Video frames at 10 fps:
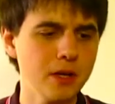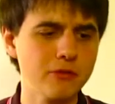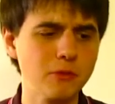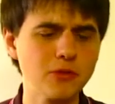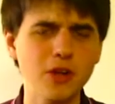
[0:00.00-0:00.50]

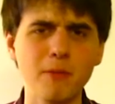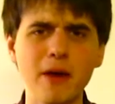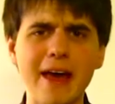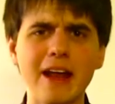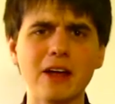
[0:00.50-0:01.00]
From the top of
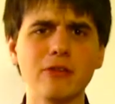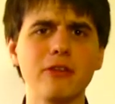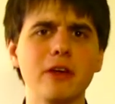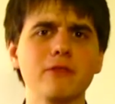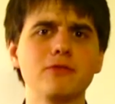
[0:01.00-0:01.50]
my head, I could
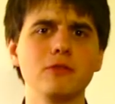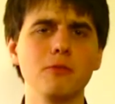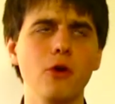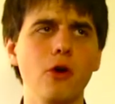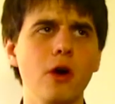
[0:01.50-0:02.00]
think of two
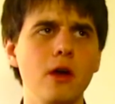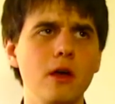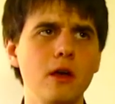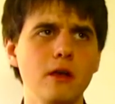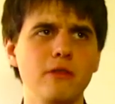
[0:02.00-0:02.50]
more:
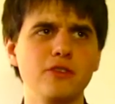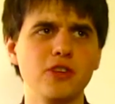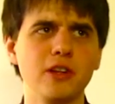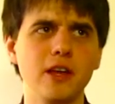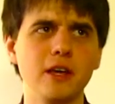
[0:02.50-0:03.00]
the
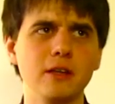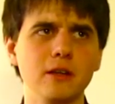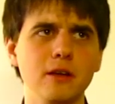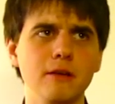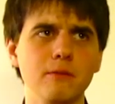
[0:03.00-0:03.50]
Gin
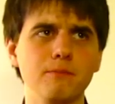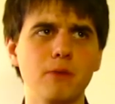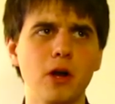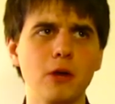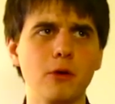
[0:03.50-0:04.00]
Lane
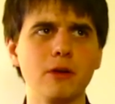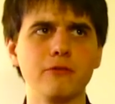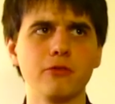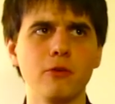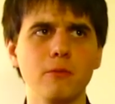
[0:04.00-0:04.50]
barley wine
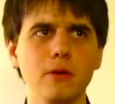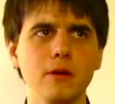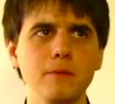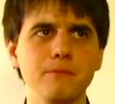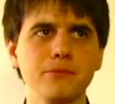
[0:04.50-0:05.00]
from
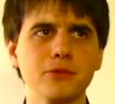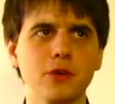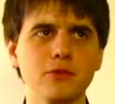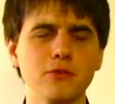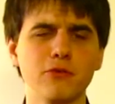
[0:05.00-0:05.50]

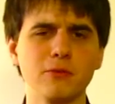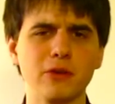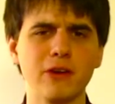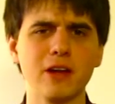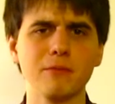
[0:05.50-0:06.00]
Toronto from the
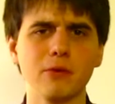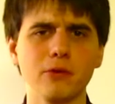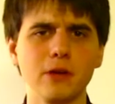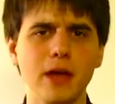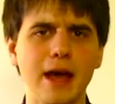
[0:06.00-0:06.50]
Granite
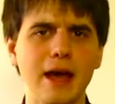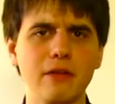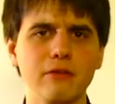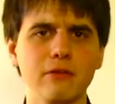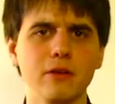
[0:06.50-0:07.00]
Brewery,
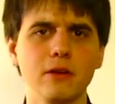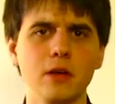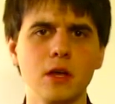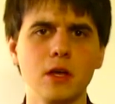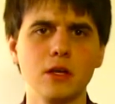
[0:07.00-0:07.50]
and the
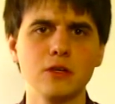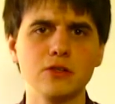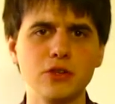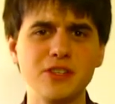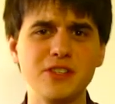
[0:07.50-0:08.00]

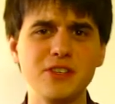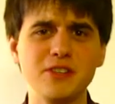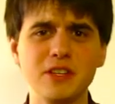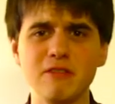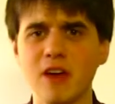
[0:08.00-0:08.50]

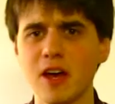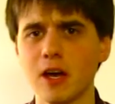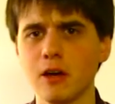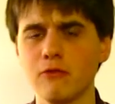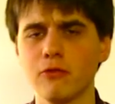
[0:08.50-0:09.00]
Solstice d'Hiver
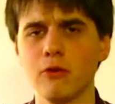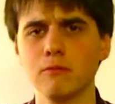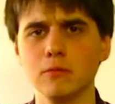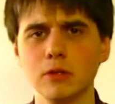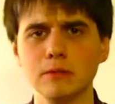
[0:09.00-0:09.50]

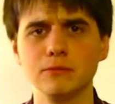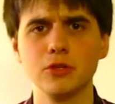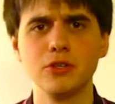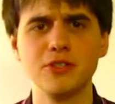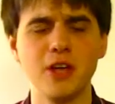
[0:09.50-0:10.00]
from
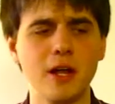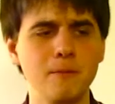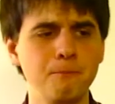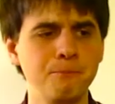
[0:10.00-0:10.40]
Dieu du Ciel.